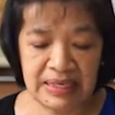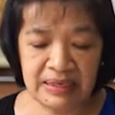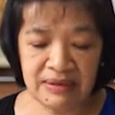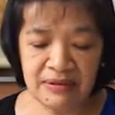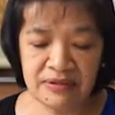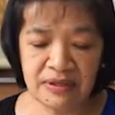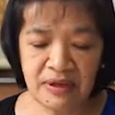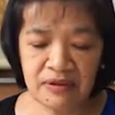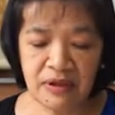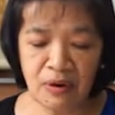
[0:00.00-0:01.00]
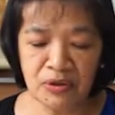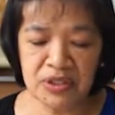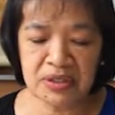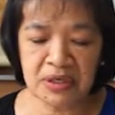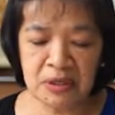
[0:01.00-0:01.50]
in its
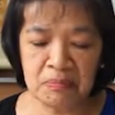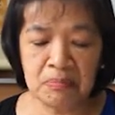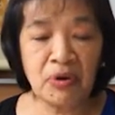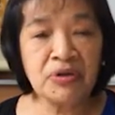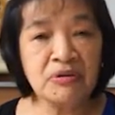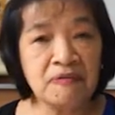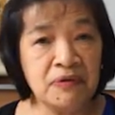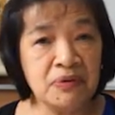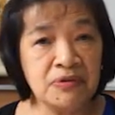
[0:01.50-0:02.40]
theological point of view.